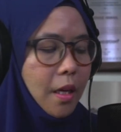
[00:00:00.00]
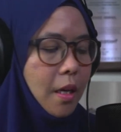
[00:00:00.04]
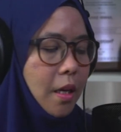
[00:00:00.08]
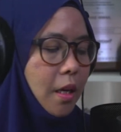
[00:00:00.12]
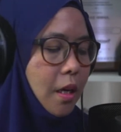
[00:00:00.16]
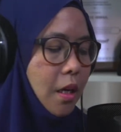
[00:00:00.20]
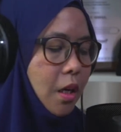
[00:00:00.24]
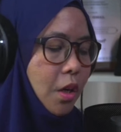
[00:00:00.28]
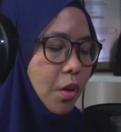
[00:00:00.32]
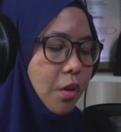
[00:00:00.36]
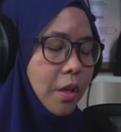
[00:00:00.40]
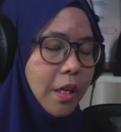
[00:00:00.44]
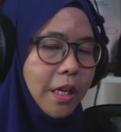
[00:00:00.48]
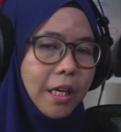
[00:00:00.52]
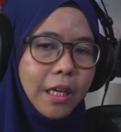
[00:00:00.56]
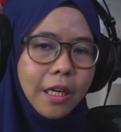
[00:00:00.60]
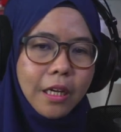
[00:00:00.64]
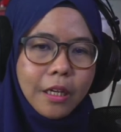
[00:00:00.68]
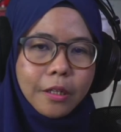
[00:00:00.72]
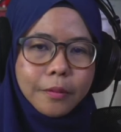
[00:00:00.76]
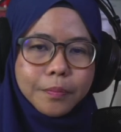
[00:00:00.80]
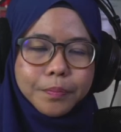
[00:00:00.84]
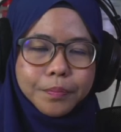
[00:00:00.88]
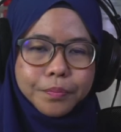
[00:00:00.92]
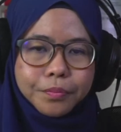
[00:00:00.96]

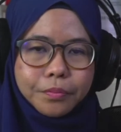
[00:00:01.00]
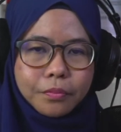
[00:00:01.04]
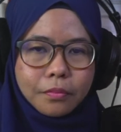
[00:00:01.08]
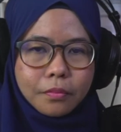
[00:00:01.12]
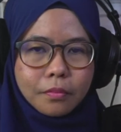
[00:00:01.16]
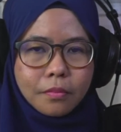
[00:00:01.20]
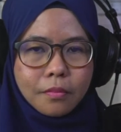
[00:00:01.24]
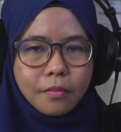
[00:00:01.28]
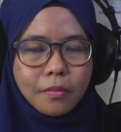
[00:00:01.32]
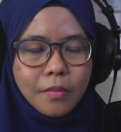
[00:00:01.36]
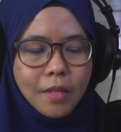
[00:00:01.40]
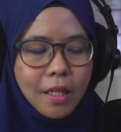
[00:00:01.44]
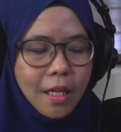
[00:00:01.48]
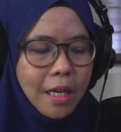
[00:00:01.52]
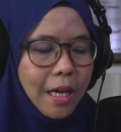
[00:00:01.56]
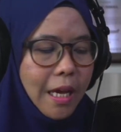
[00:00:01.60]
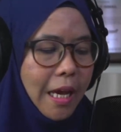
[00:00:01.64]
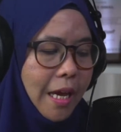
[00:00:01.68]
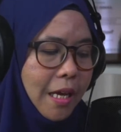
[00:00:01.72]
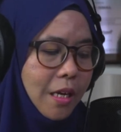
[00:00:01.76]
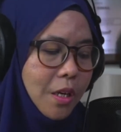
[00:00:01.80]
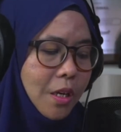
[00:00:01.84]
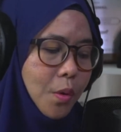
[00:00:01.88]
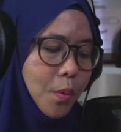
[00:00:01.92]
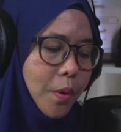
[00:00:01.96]
Okay,
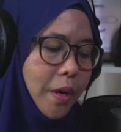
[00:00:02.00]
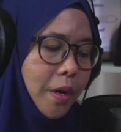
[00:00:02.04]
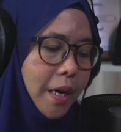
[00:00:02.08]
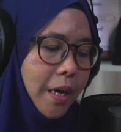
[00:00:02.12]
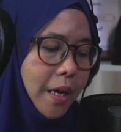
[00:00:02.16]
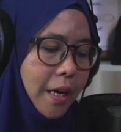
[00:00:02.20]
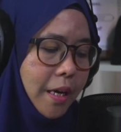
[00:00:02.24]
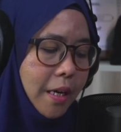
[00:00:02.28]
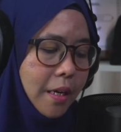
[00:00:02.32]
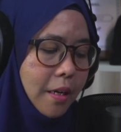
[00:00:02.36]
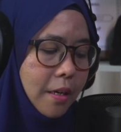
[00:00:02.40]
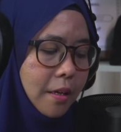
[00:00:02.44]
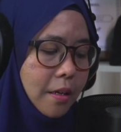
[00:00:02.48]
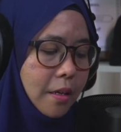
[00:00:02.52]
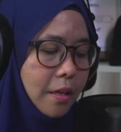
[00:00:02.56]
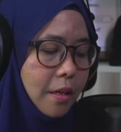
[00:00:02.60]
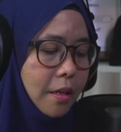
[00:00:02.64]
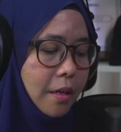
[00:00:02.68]
anyway,